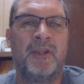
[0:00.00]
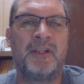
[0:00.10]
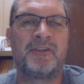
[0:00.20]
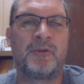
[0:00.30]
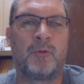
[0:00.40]

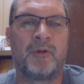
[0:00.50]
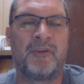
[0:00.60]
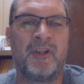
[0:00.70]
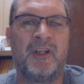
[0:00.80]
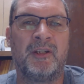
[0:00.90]
that sort of
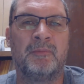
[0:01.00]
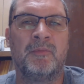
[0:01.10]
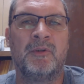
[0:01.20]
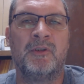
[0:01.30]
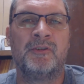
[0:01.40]
thing.
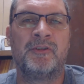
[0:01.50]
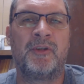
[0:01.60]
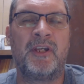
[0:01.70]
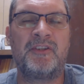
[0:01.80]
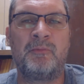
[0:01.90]
So
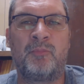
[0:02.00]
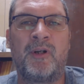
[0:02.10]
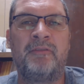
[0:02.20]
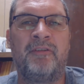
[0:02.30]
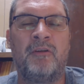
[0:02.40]
that's a
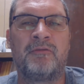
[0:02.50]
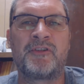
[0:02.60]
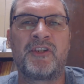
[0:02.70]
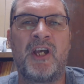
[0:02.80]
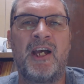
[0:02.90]
brief
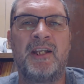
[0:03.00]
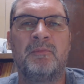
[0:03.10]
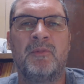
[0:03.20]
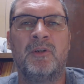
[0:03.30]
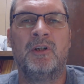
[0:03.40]
oversight
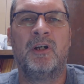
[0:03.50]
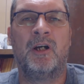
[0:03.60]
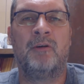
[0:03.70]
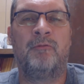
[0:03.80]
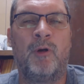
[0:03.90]

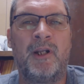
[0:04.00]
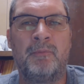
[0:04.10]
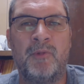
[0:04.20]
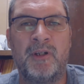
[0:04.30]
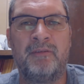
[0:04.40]
of what
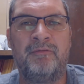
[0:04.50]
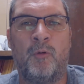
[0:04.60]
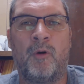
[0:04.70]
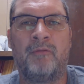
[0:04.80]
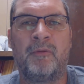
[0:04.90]
I'm looking
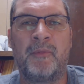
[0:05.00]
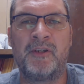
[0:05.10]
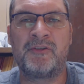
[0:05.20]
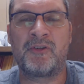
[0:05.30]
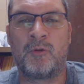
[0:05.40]
for from the
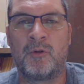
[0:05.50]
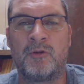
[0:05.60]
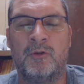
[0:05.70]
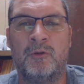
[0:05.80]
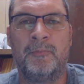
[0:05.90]

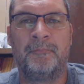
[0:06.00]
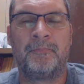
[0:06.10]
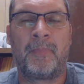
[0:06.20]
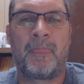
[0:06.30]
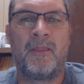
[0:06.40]
historical
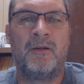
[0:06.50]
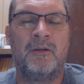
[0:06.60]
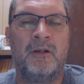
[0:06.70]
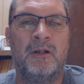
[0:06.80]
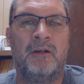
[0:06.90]

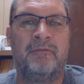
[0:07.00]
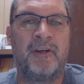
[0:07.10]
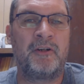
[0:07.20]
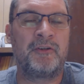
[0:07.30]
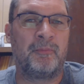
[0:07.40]

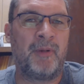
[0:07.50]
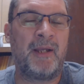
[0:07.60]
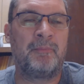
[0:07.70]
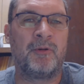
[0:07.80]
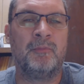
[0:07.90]
failure
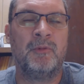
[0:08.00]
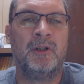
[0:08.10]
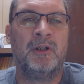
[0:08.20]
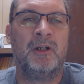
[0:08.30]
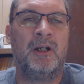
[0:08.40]
paper.
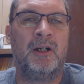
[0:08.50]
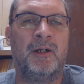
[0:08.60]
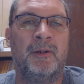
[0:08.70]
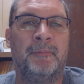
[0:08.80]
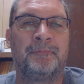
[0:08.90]

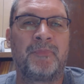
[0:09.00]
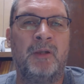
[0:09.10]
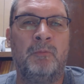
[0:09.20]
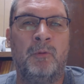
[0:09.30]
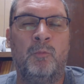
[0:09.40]
And
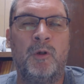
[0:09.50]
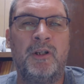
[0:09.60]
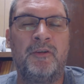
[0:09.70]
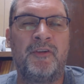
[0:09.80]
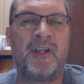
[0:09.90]
one
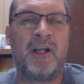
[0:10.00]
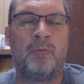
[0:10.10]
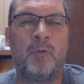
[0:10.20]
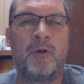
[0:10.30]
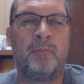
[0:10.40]
other thing I
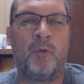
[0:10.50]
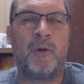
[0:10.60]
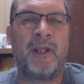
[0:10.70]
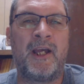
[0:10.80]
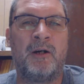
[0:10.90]
want to
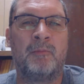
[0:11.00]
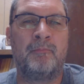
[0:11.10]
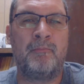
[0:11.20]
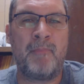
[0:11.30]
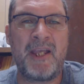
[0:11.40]
point out,
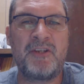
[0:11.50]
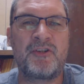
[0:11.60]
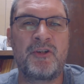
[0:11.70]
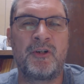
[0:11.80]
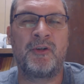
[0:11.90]
make
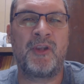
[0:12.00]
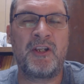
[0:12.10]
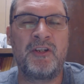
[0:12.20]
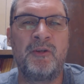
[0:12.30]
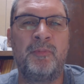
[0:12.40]
sure
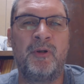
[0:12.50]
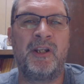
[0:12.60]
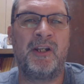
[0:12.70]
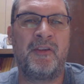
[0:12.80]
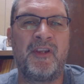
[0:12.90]
that you put
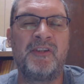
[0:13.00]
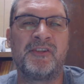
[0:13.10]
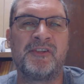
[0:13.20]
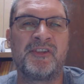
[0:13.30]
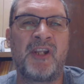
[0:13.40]
in a
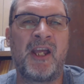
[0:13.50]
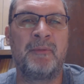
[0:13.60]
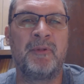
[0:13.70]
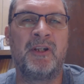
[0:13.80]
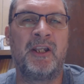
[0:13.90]
thesis
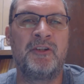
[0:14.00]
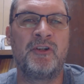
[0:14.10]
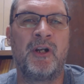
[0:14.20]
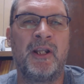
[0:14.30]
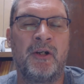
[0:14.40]
statement in
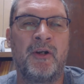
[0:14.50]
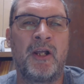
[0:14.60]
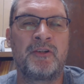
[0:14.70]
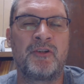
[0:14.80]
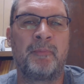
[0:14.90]
your
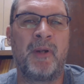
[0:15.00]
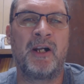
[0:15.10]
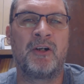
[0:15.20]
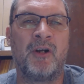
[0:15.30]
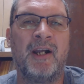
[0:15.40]
introductory
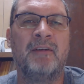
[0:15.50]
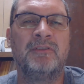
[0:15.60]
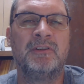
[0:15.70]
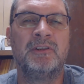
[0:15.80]
paragraph.